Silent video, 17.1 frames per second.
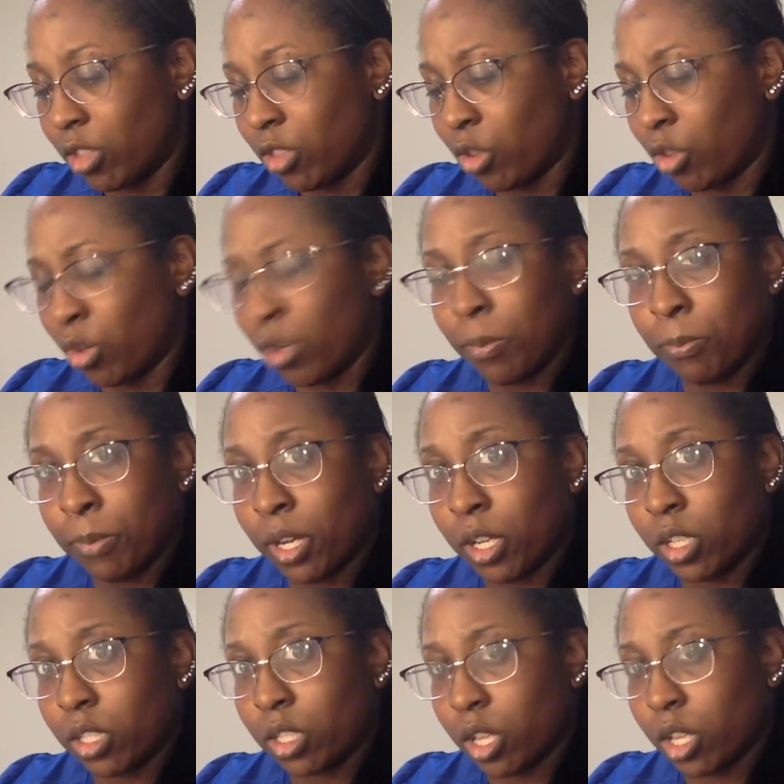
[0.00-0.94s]

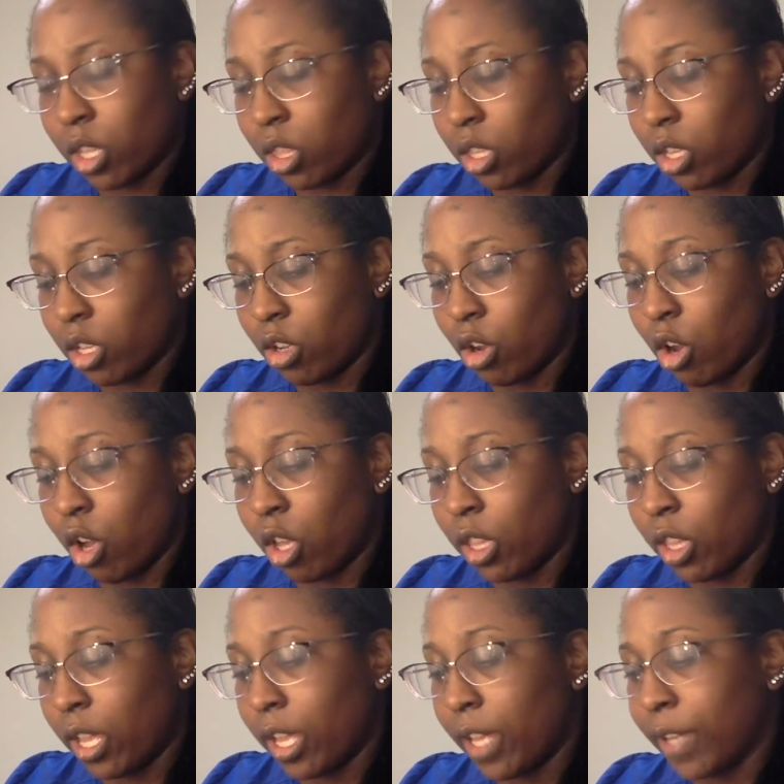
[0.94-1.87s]
$30, I think,
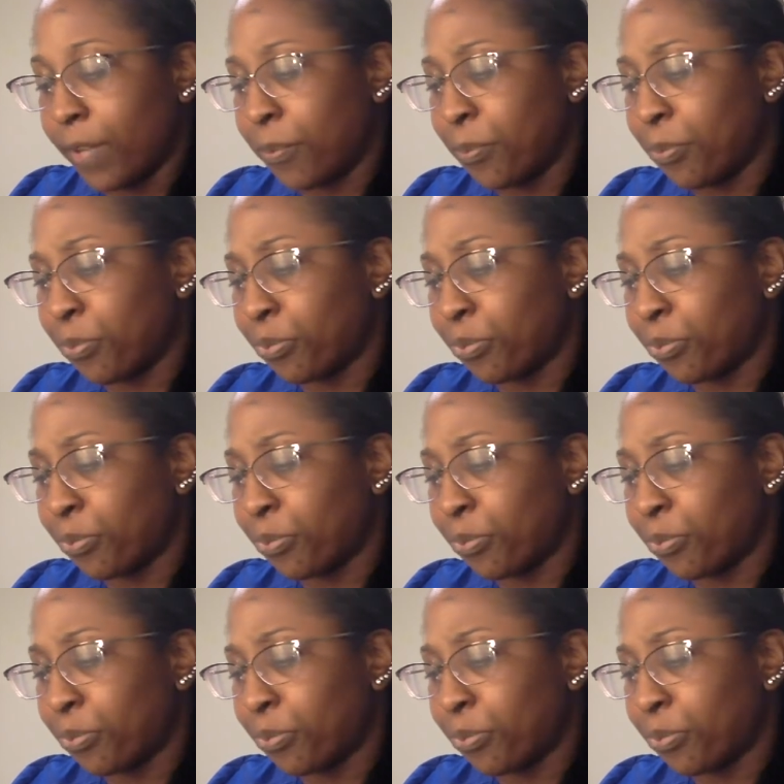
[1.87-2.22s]
online.